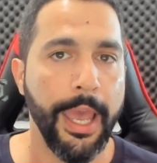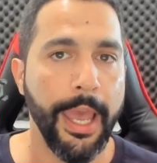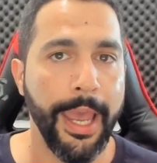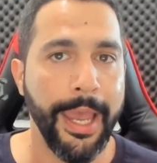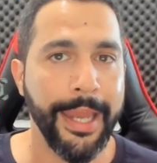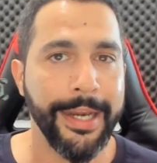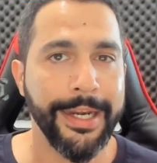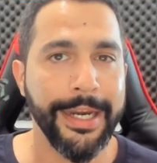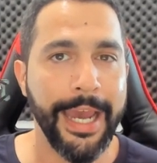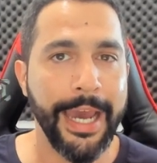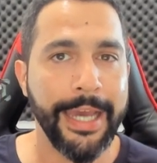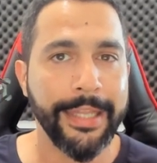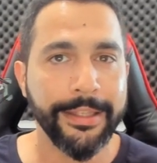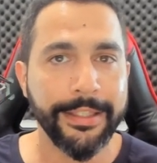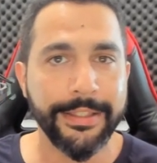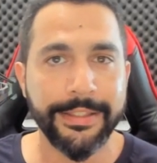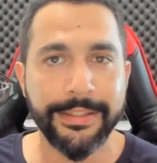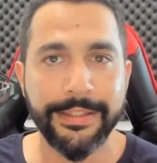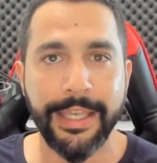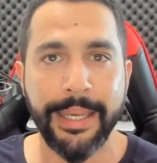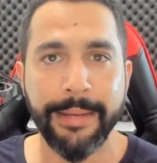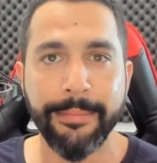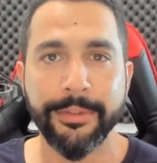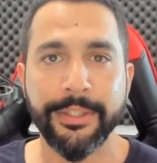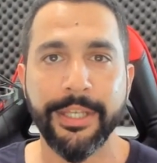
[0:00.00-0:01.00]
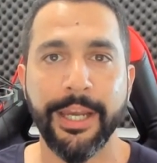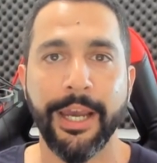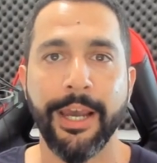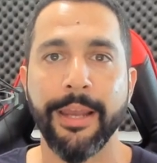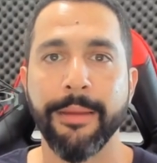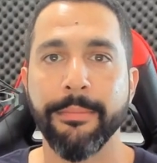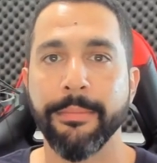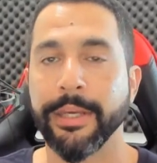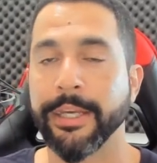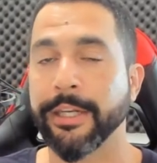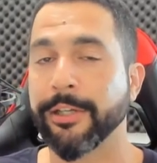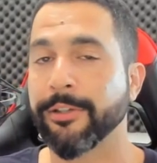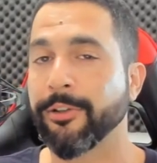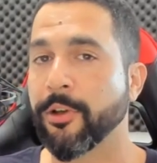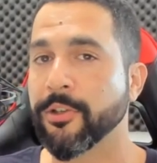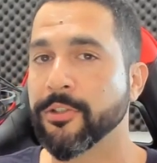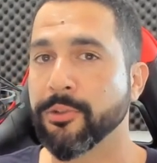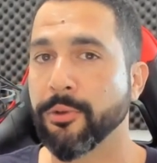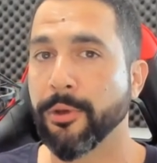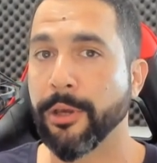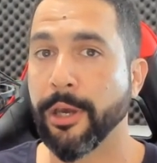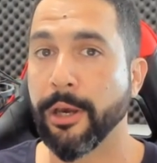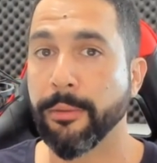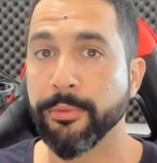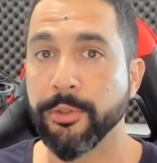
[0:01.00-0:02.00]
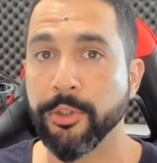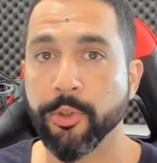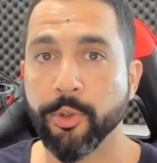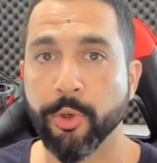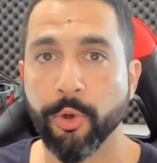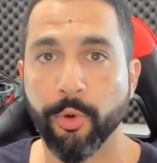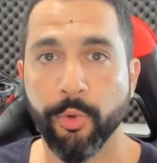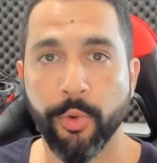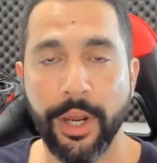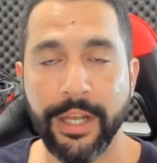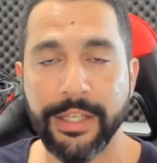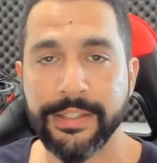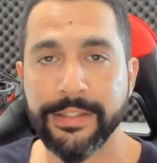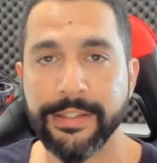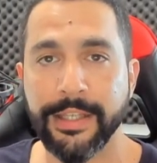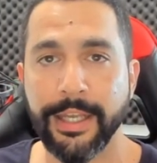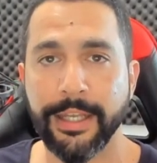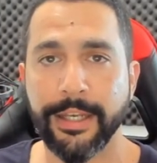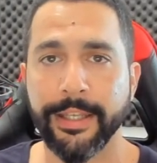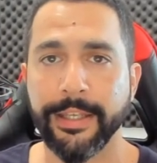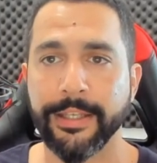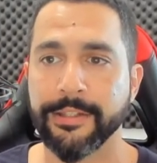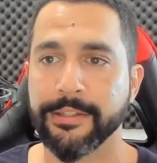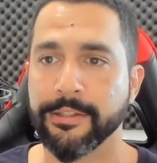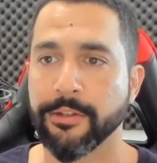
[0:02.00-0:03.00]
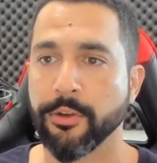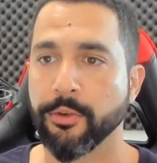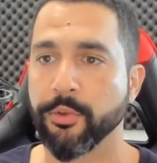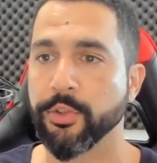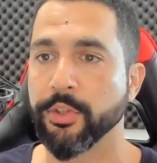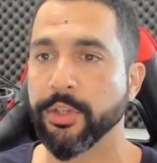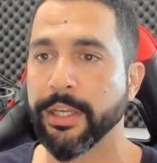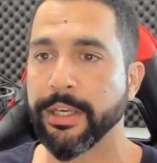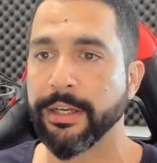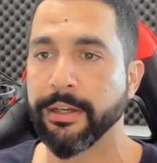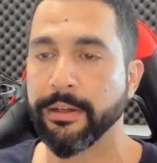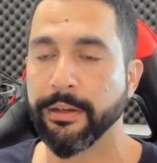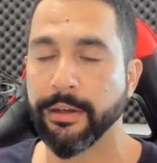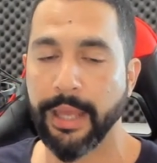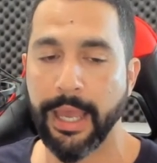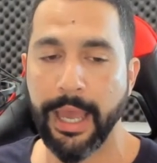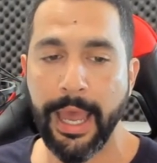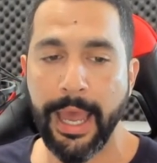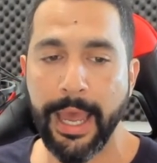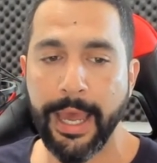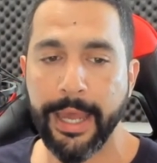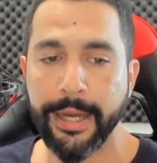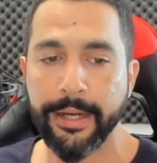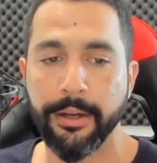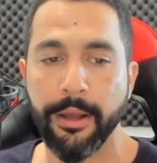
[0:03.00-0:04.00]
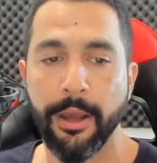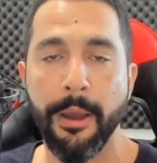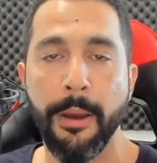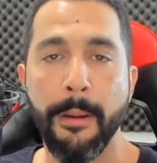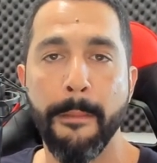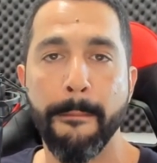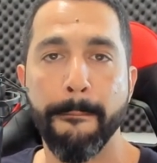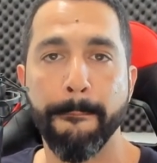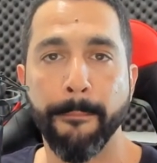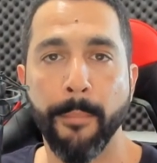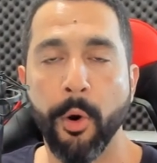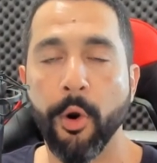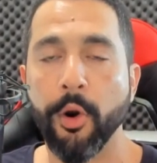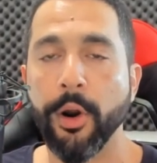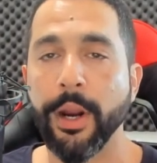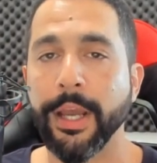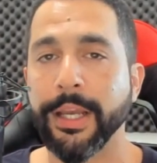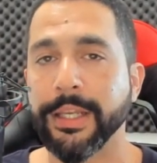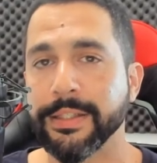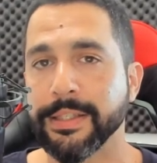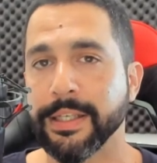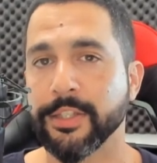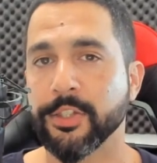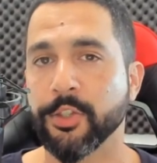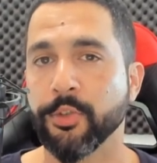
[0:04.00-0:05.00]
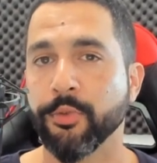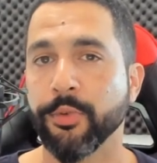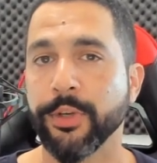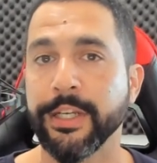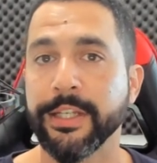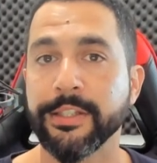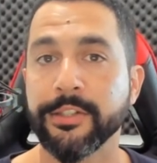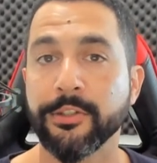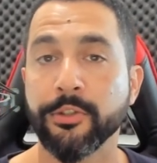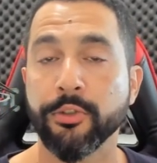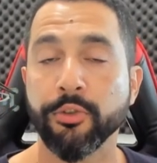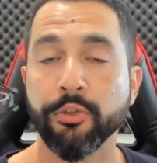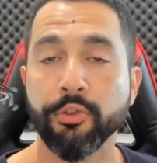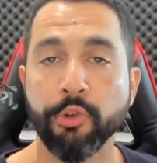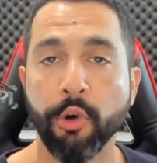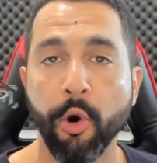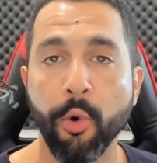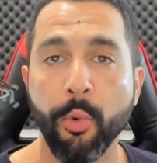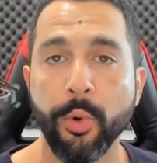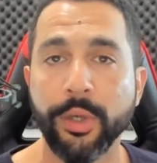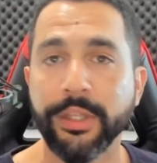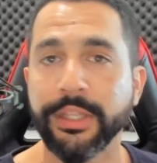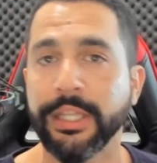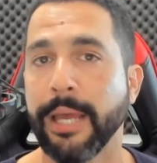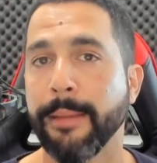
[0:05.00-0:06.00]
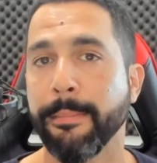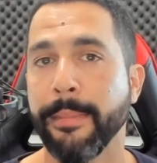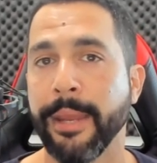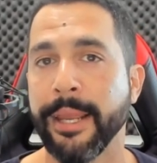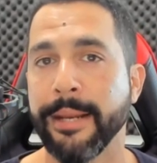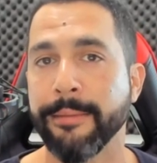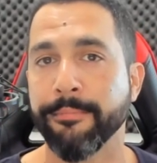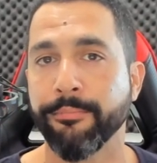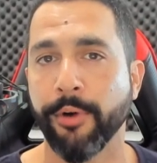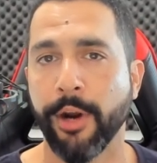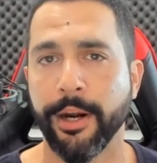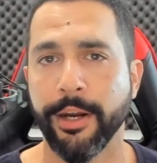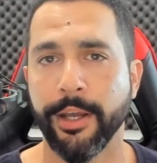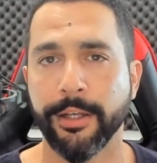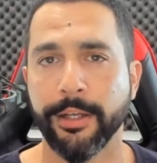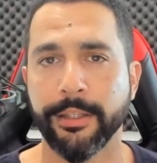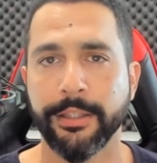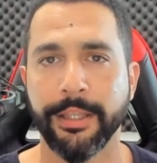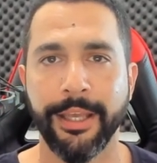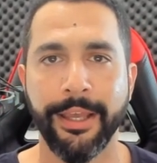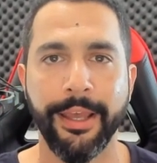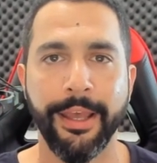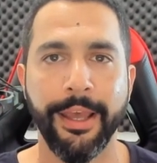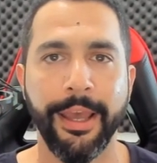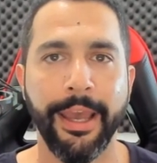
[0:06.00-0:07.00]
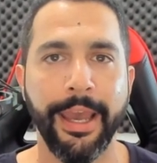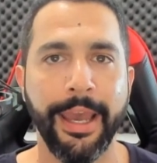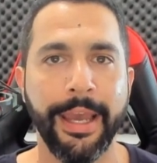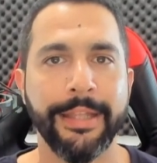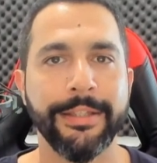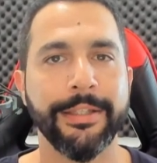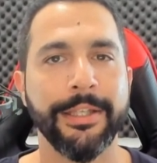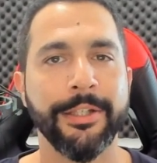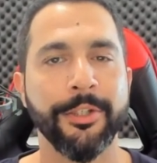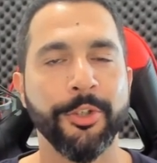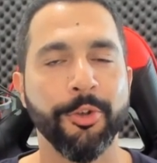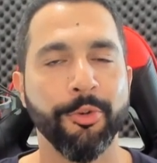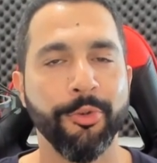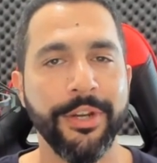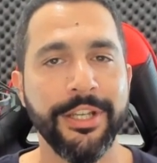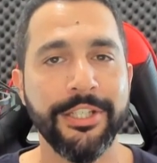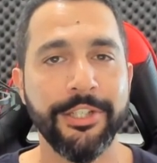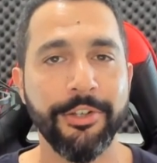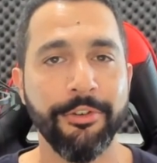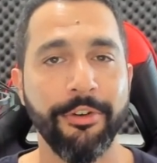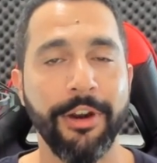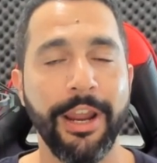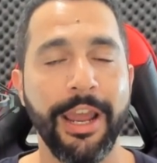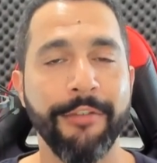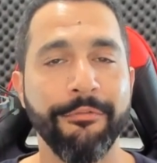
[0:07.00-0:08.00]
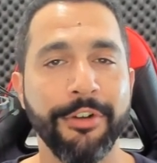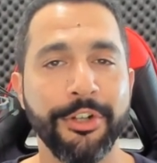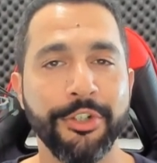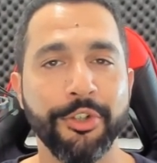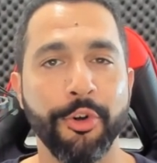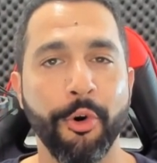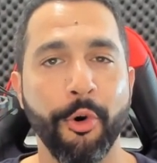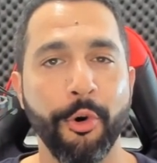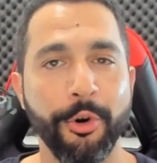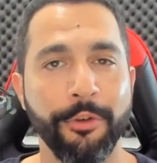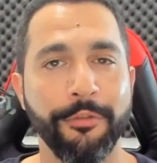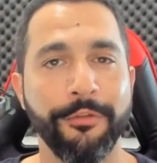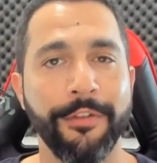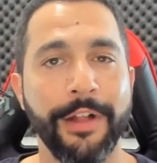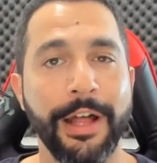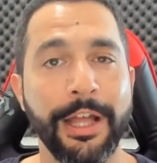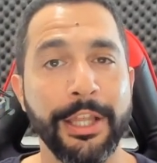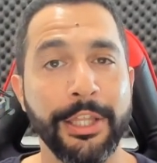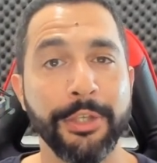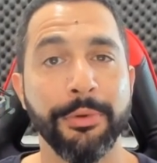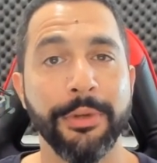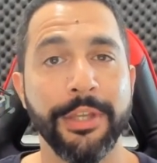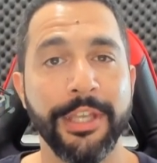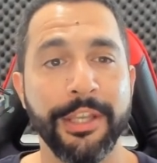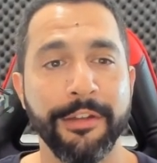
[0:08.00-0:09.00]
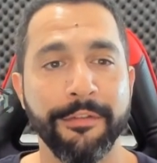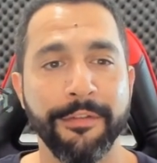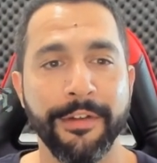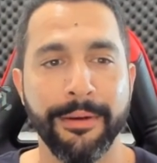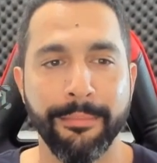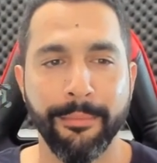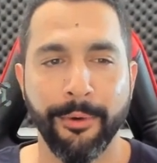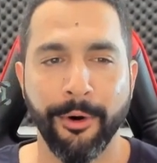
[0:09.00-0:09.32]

and at the same time it'll also help you cross-selling so you can add more accessories to go with that main product and increase your average order value even